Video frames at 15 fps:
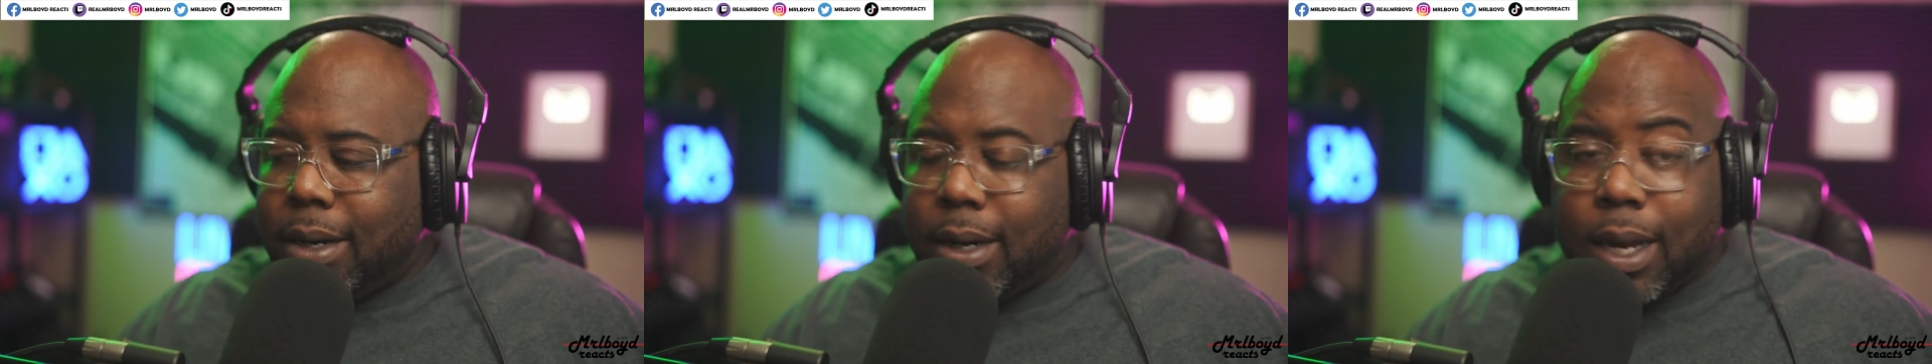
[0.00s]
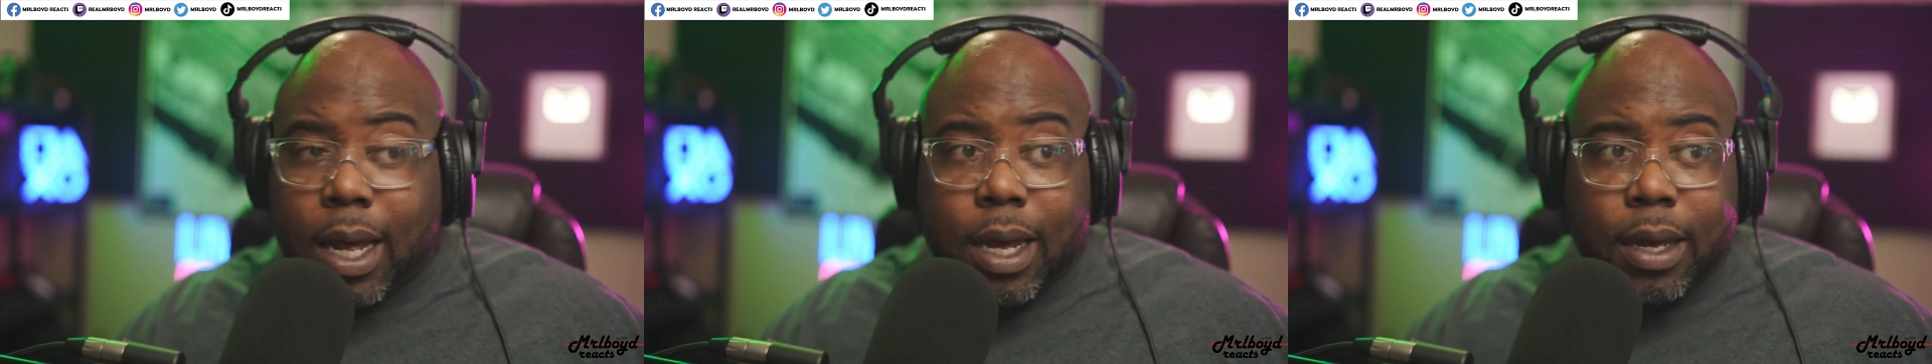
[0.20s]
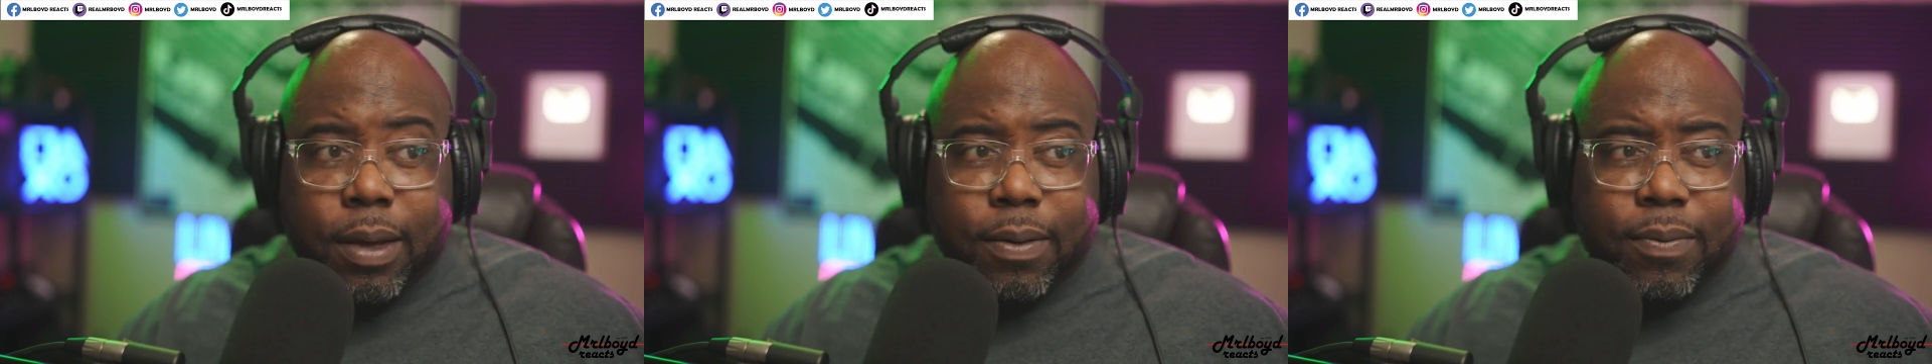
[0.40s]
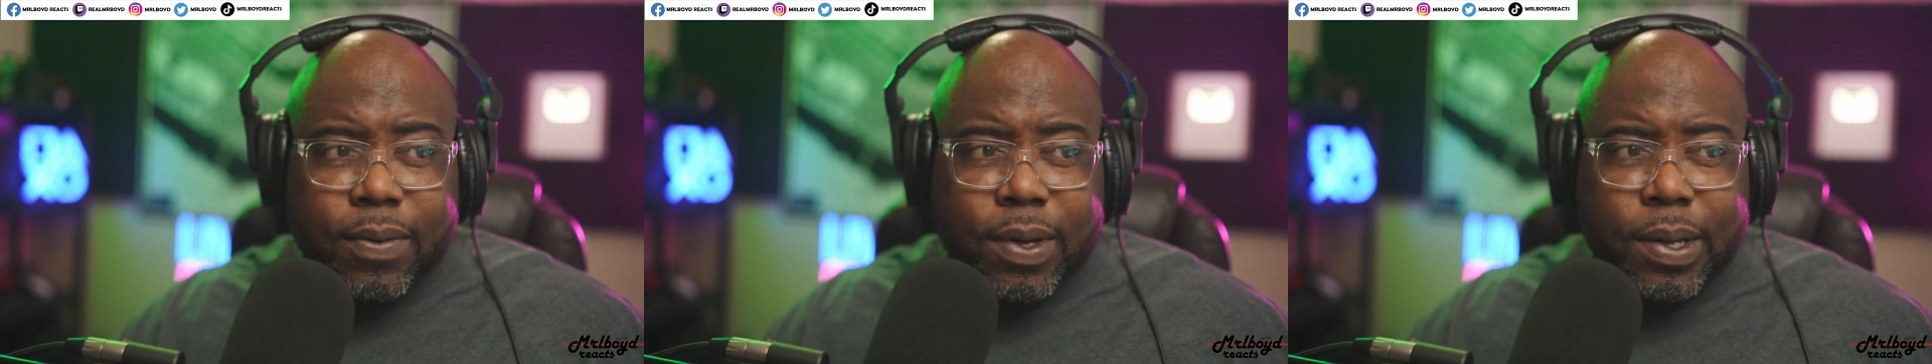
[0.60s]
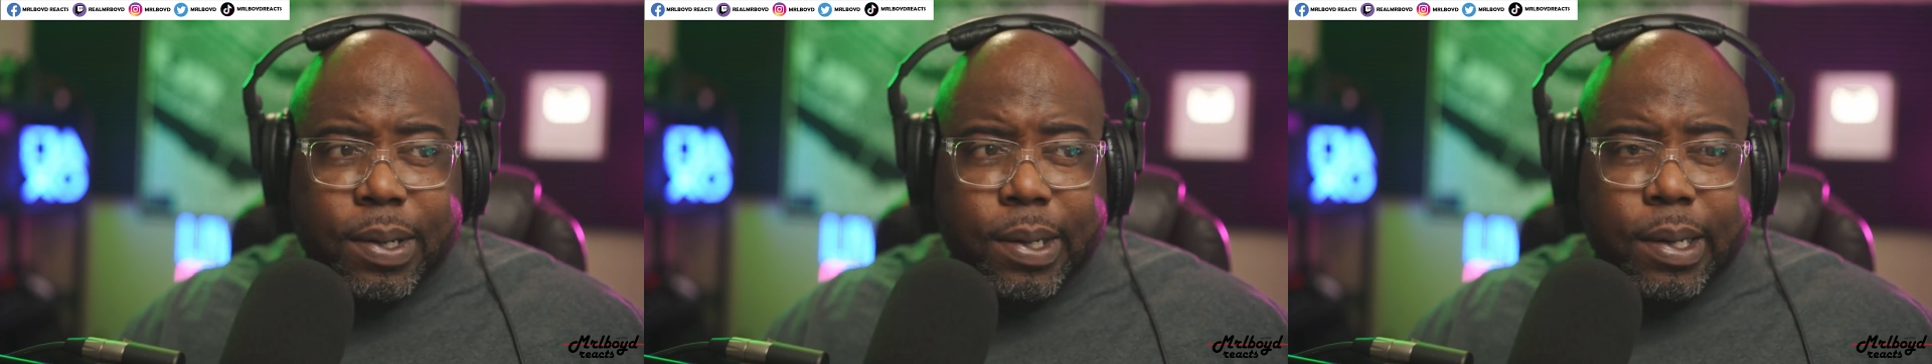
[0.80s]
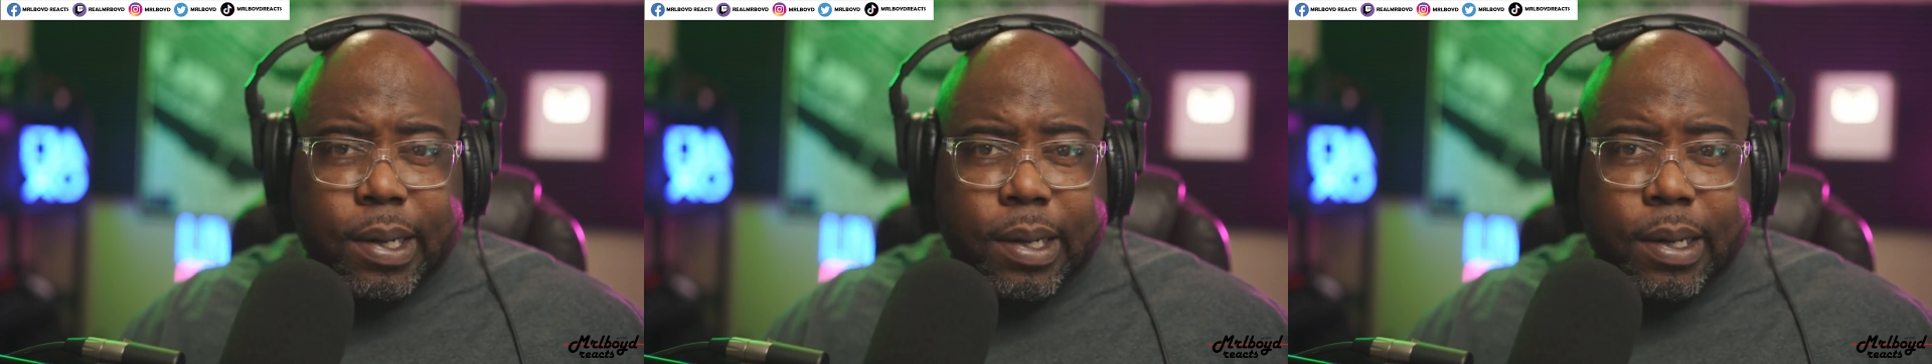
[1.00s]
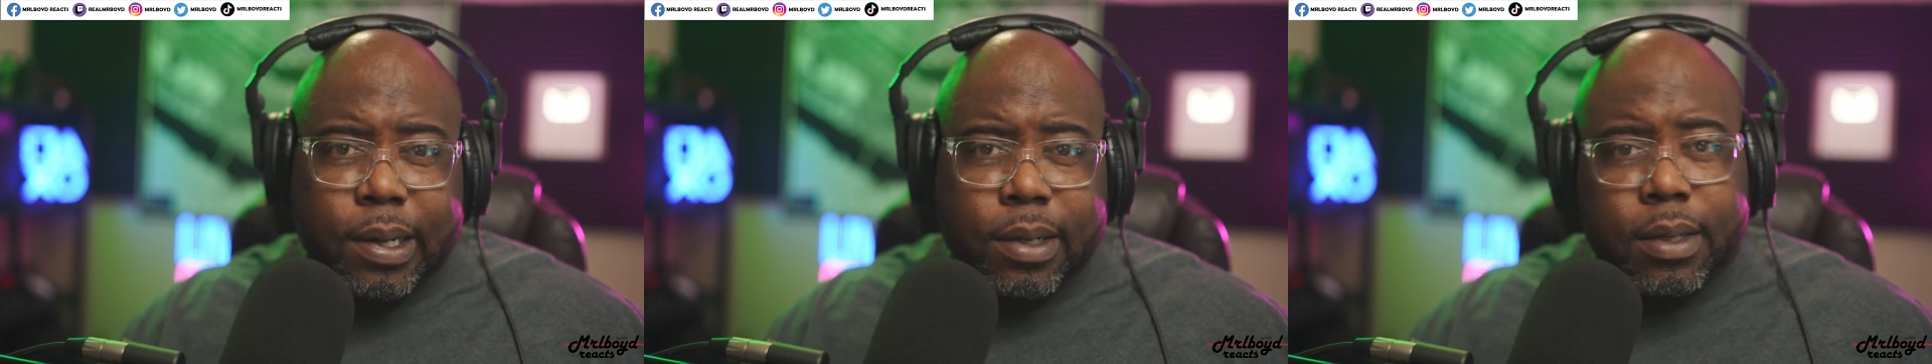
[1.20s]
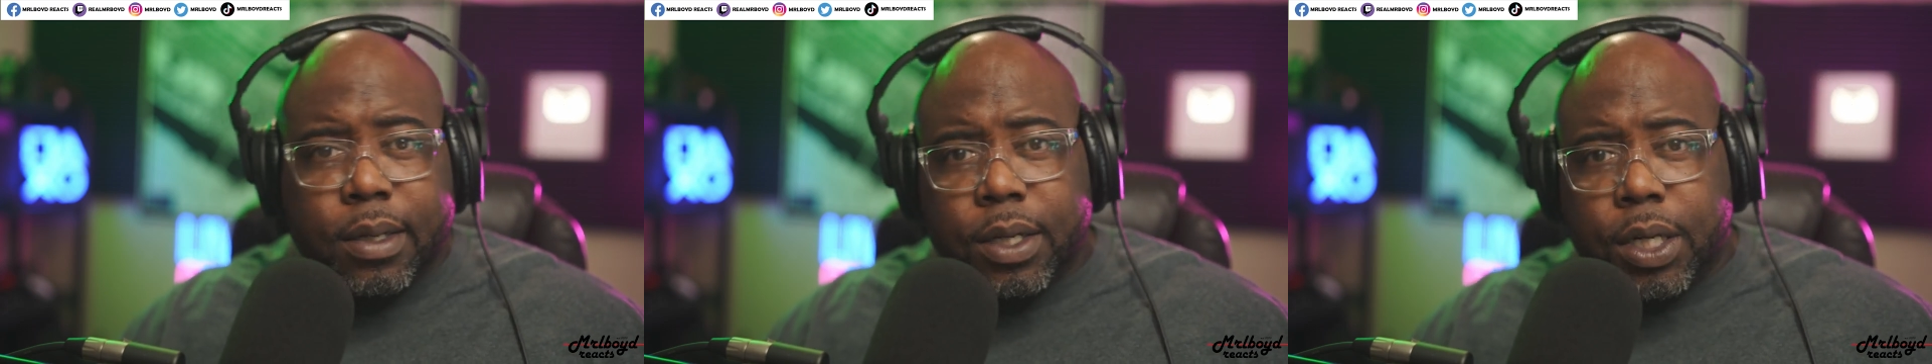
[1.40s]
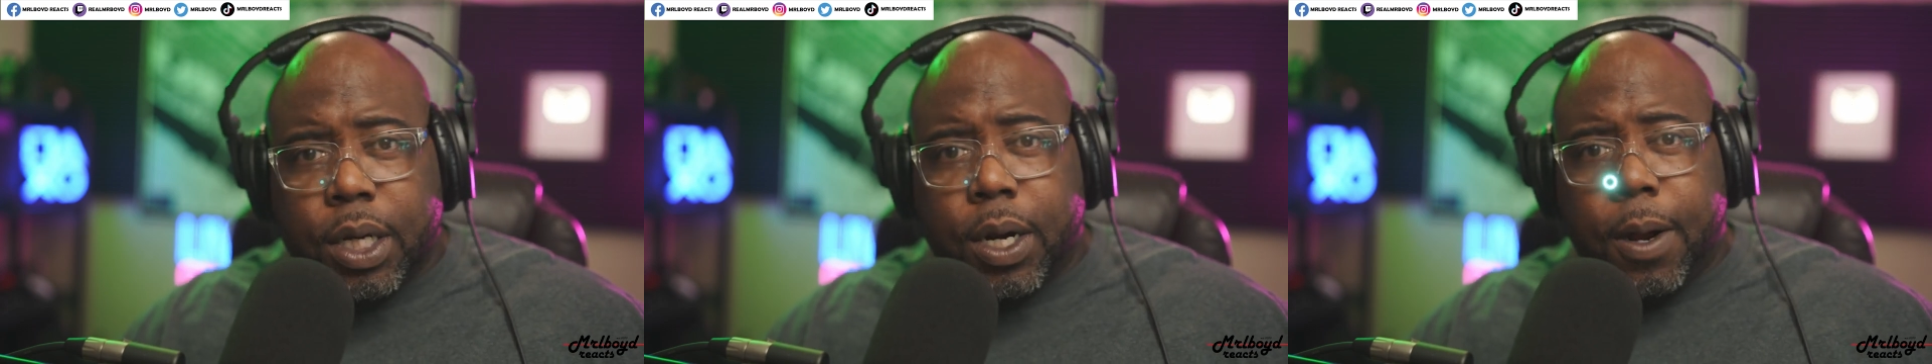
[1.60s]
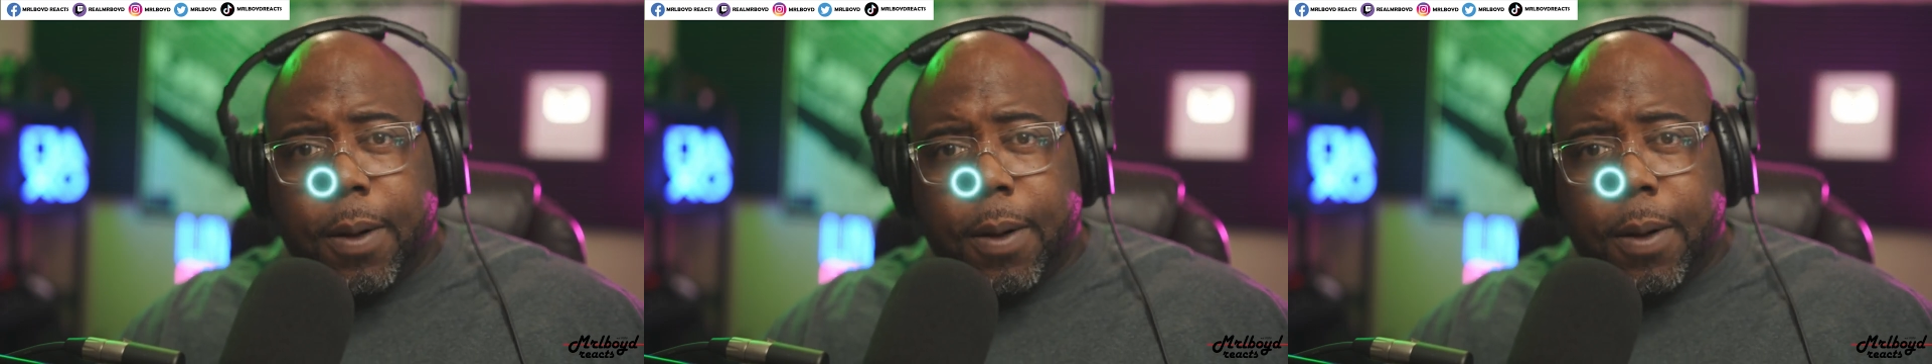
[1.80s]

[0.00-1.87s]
Live. Let's check it